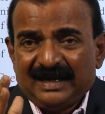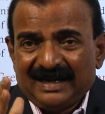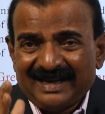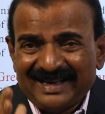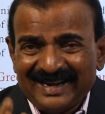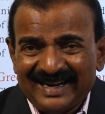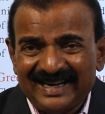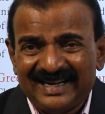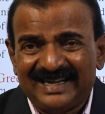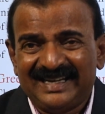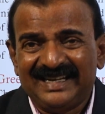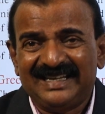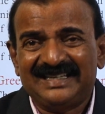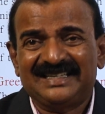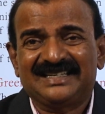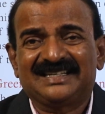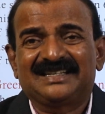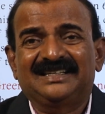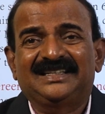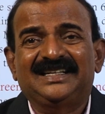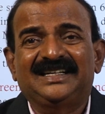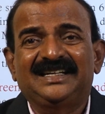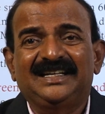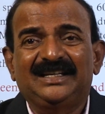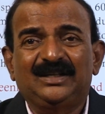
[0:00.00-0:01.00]
greatest,
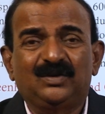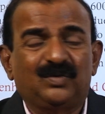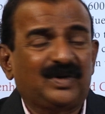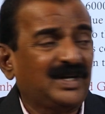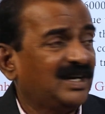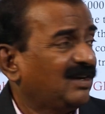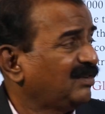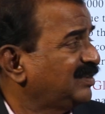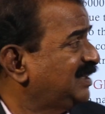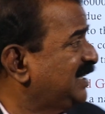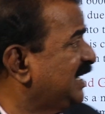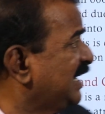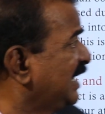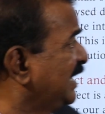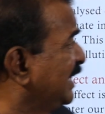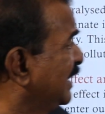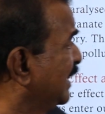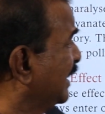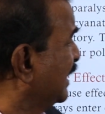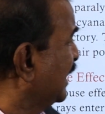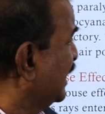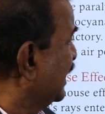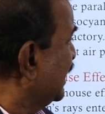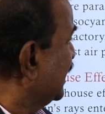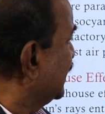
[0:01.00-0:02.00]
that is one of the
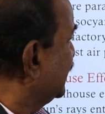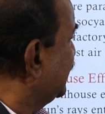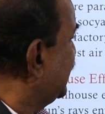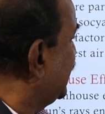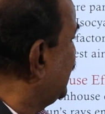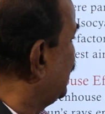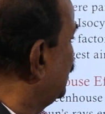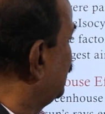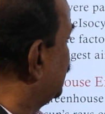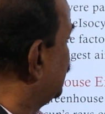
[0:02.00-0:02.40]
there